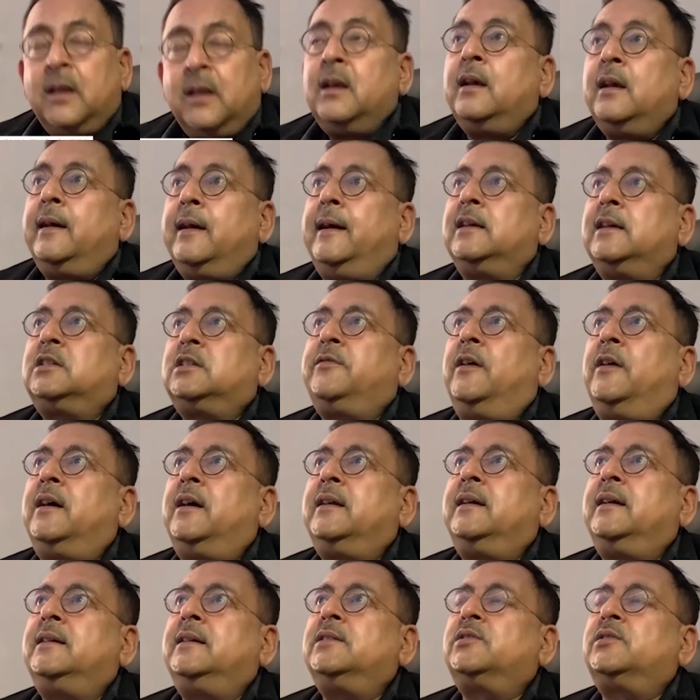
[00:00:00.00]
As far
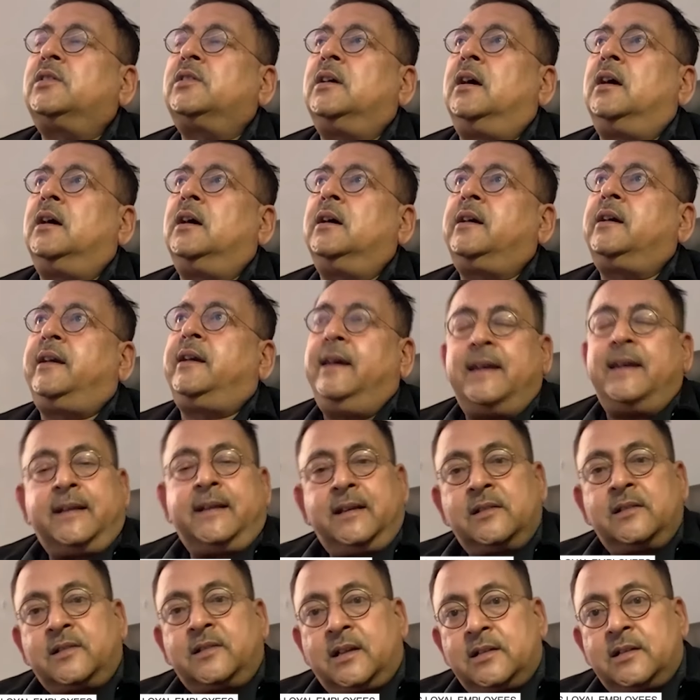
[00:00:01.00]
as uh, cake
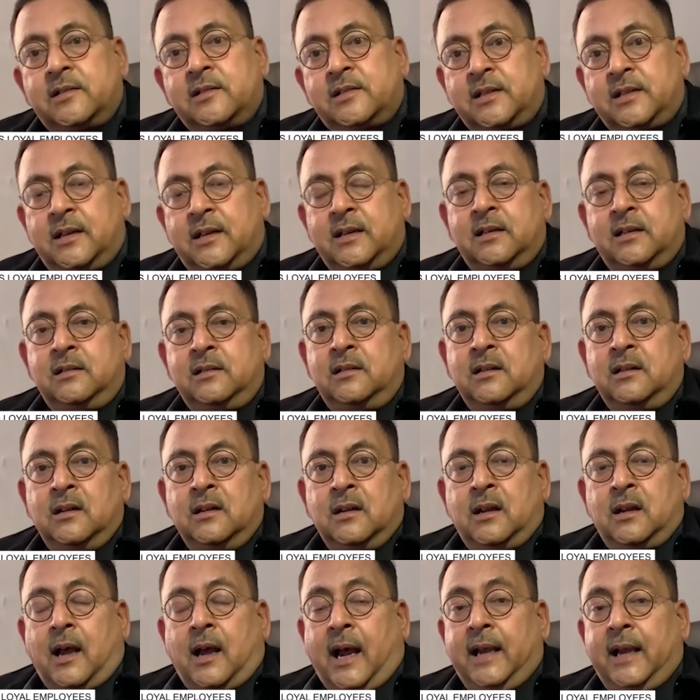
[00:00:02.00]
is concerned,
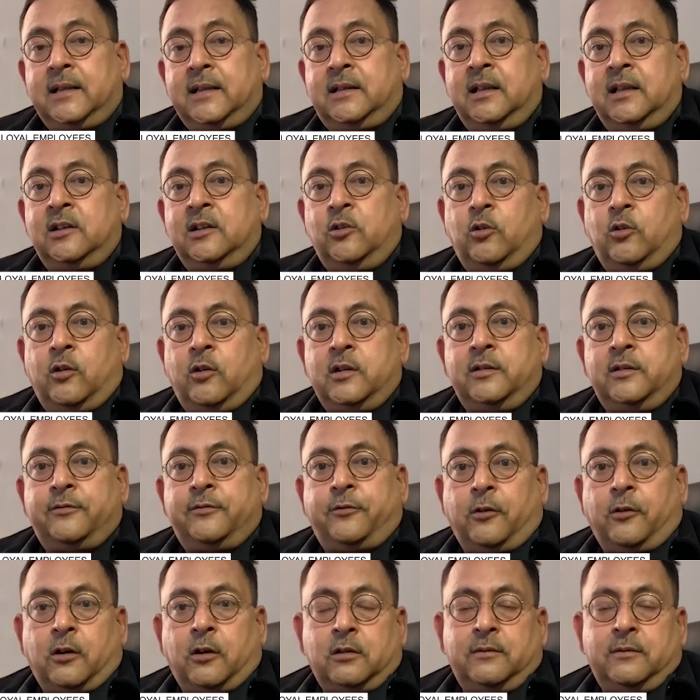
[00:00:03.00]
I think going
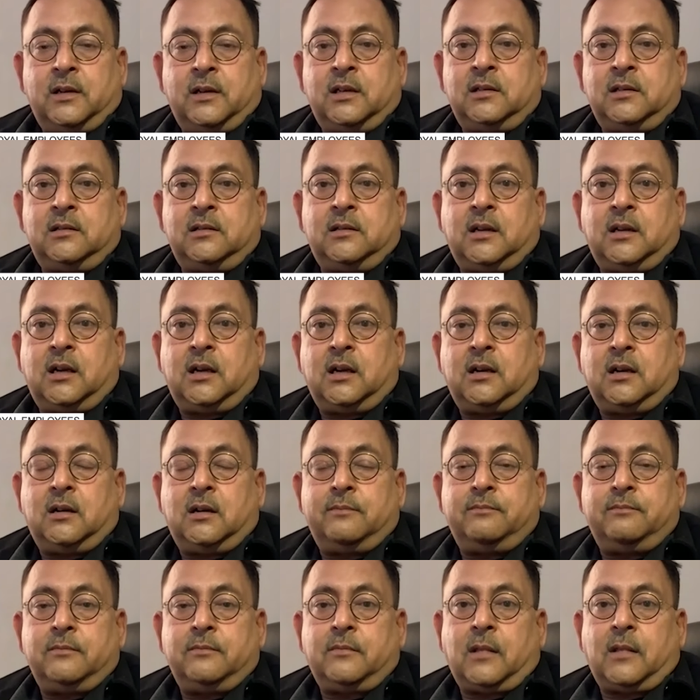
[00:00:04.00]
forward, uh,
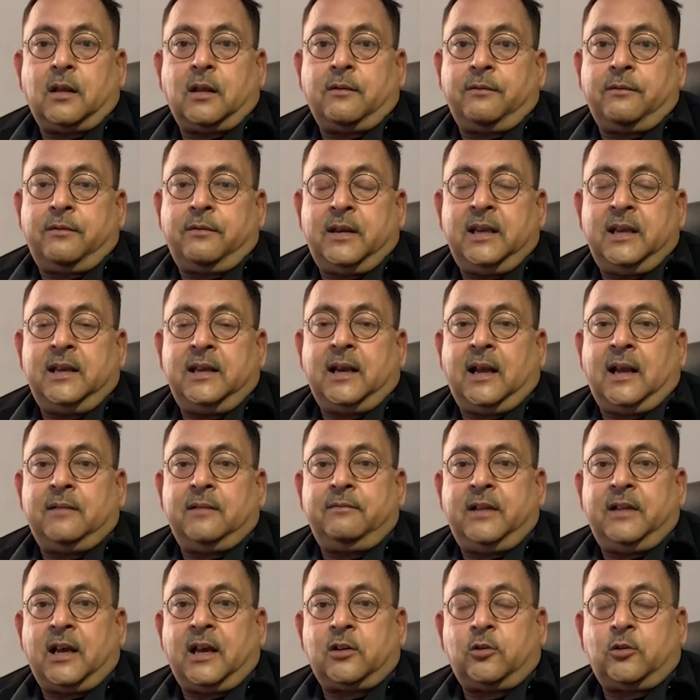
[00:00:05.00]
we, uh,
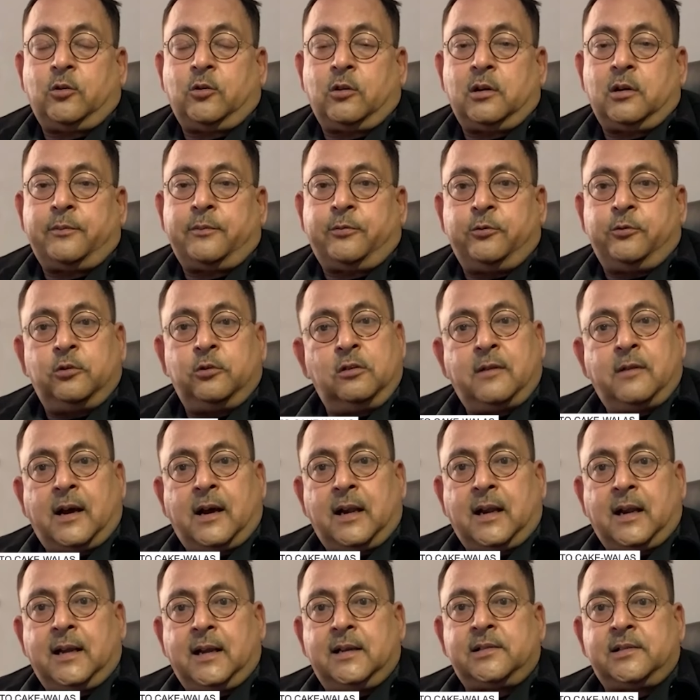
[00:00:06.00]
we are called
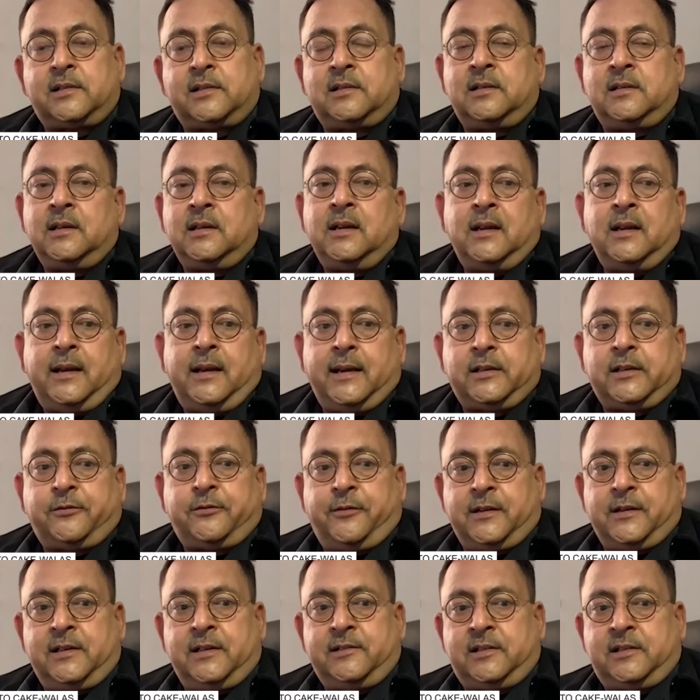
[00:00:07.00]
Phoolwalas as
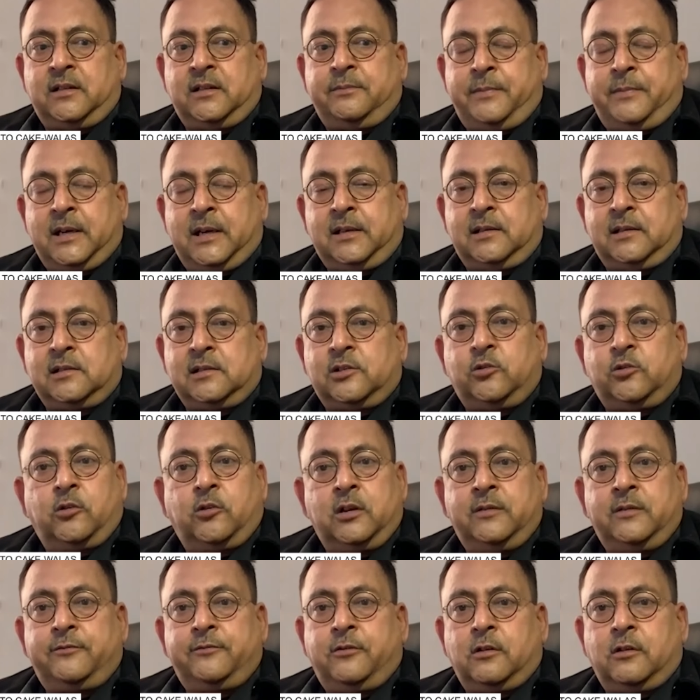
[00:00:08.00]
Ferns N Petals.
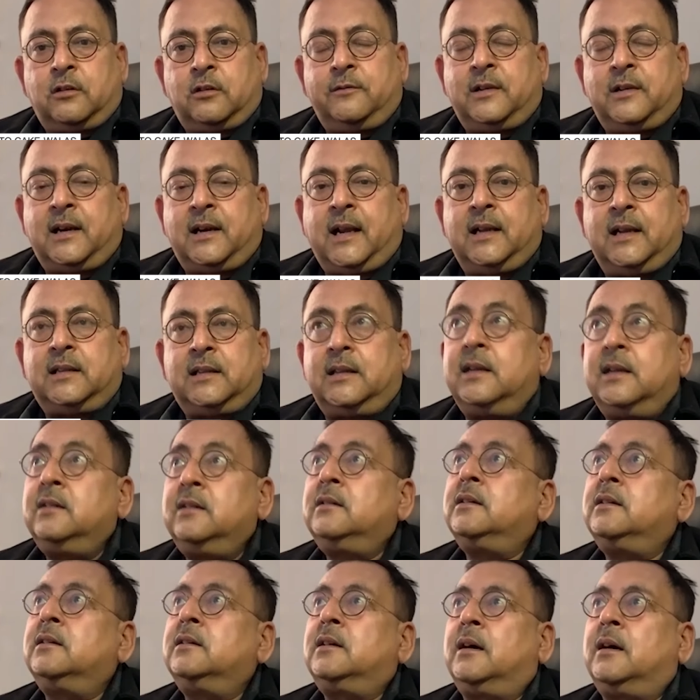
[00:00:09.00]
Going forward, I
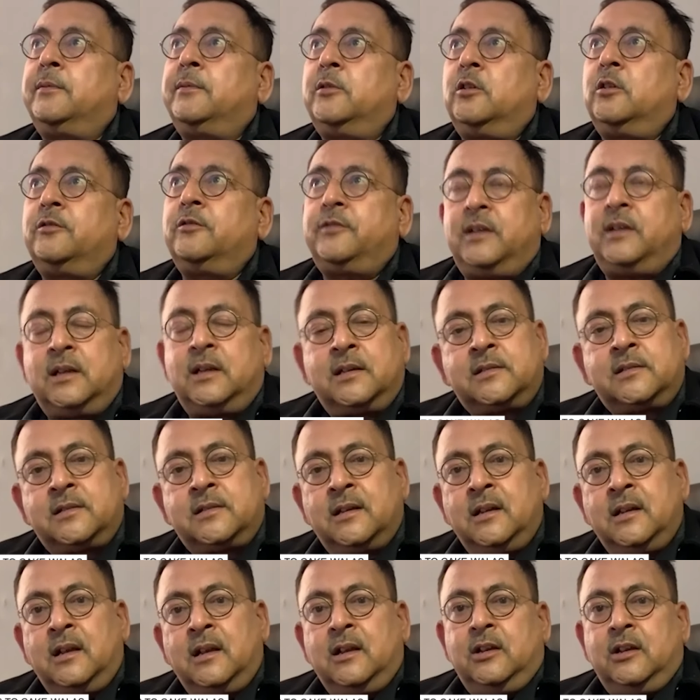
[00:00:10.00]
think in a couple of years,
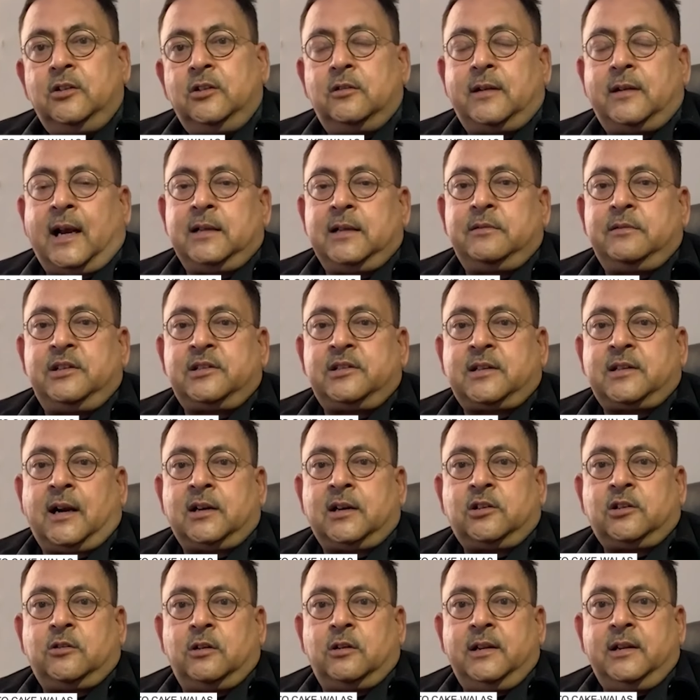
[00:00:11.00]
you guys will
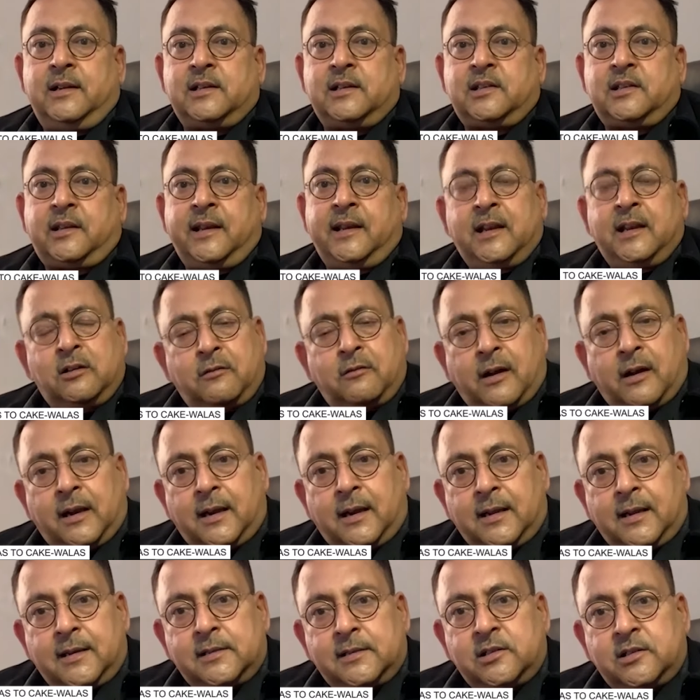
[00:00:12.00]
start calling us
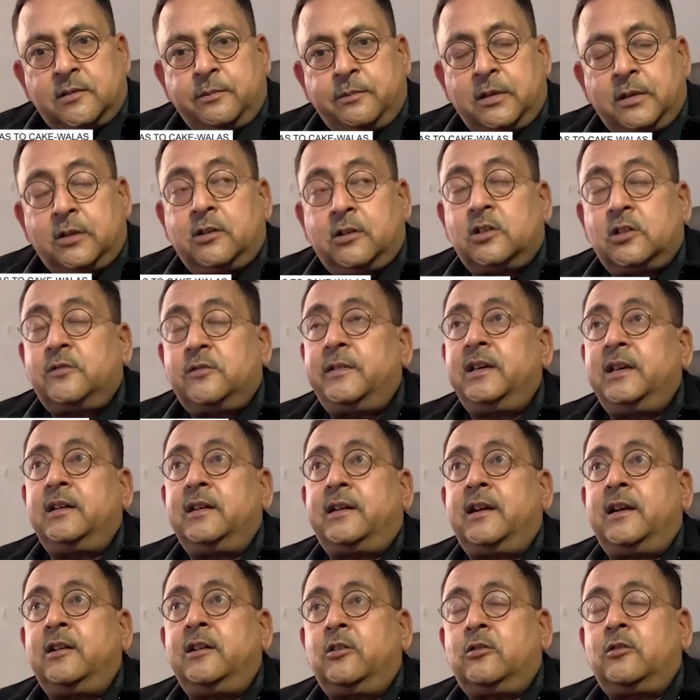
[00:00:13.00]
Cakewalas, because we
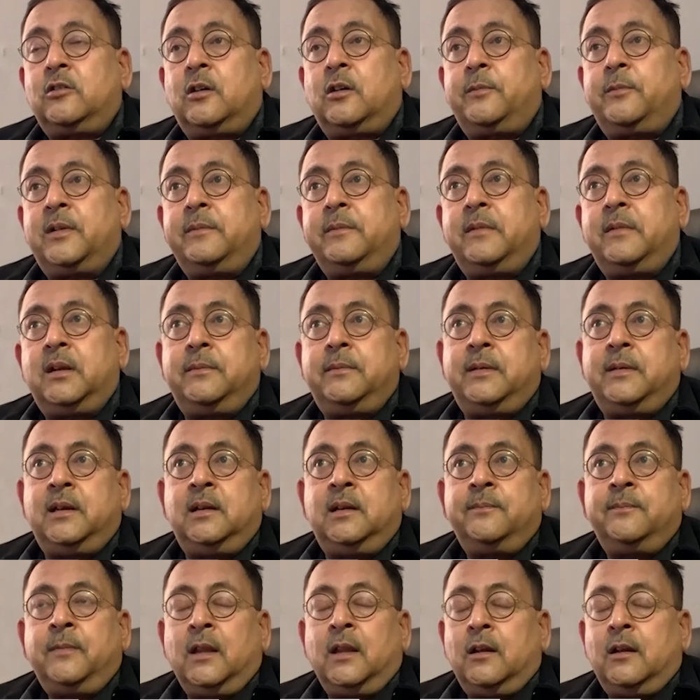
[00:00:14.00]
intend to open maybe
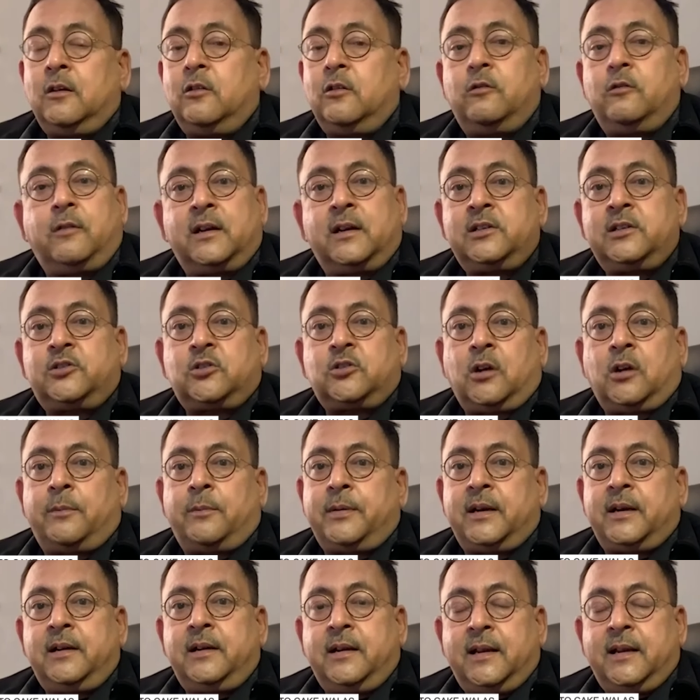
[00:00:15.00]
one shop
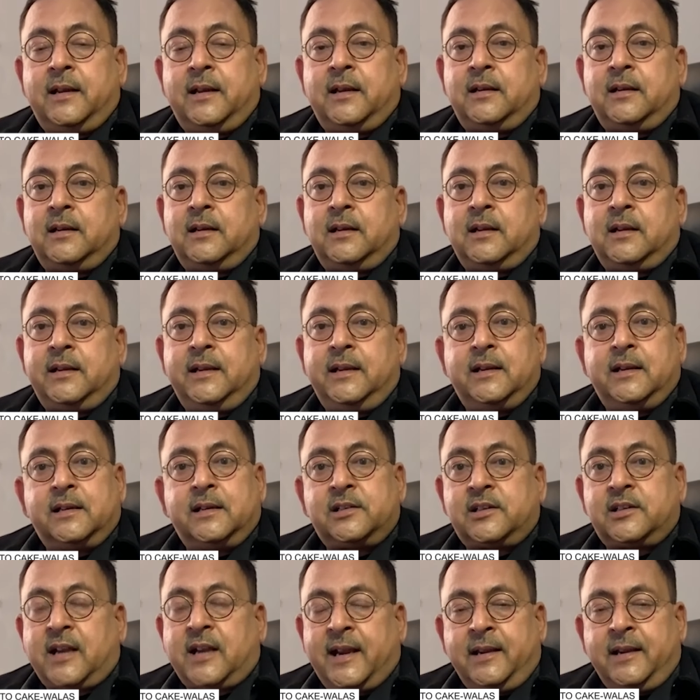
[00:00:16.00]
a day in a year's
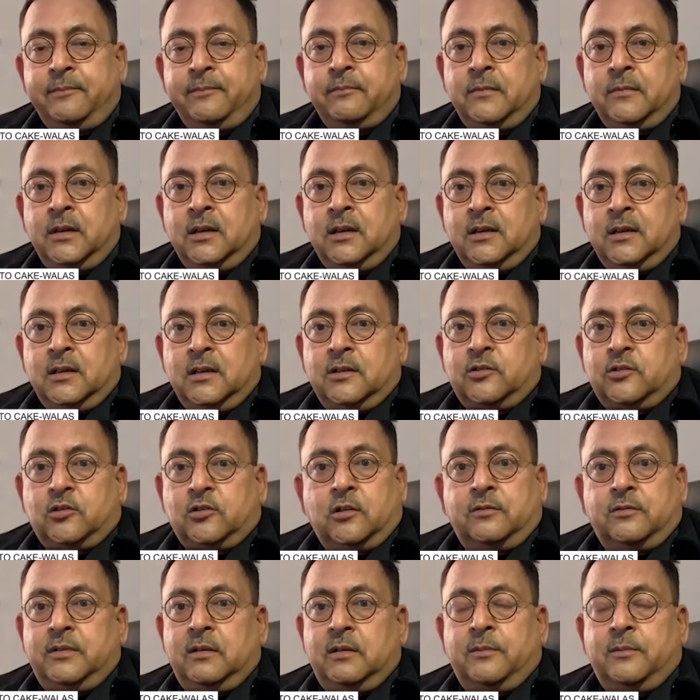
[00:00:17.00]
time. So
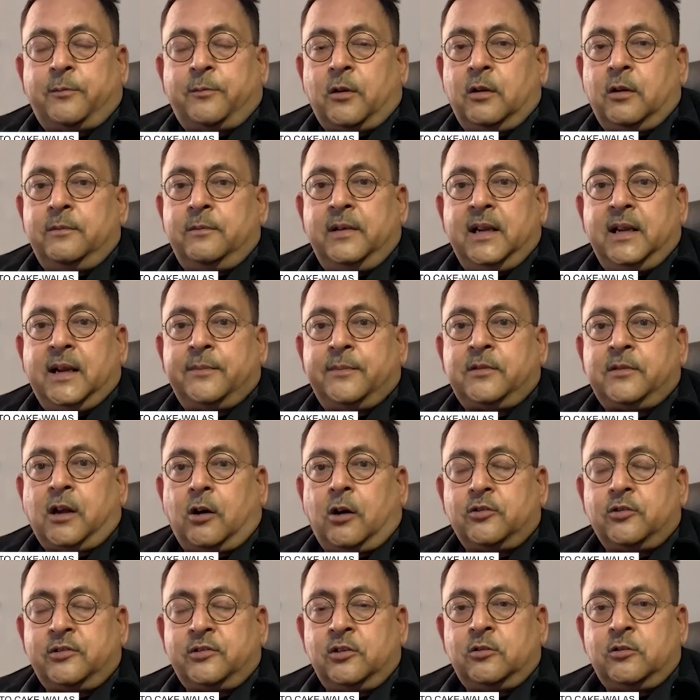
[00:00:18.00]
we will probably have
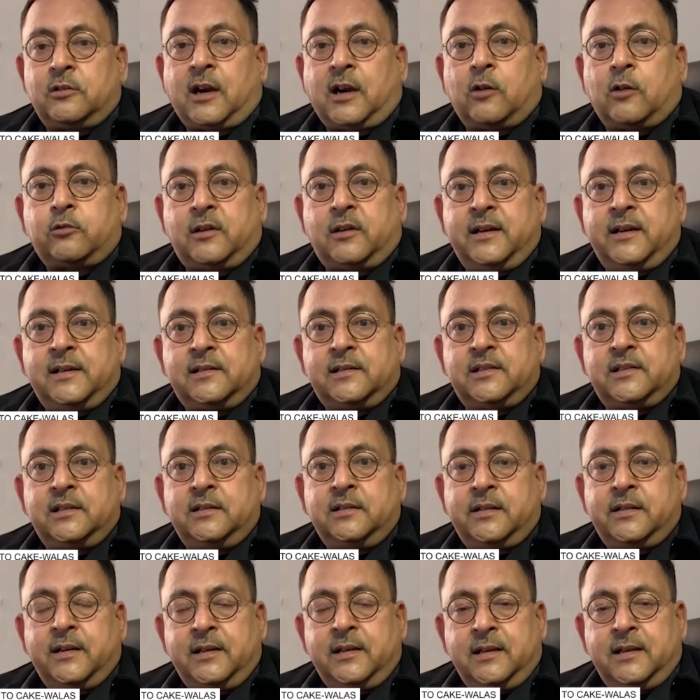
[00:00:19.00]
thousand odd outlets in
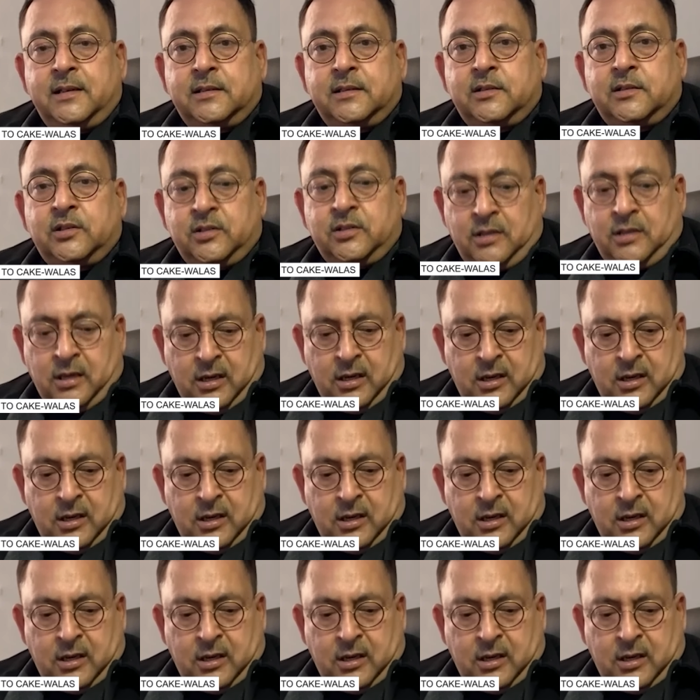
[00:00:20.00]
three years.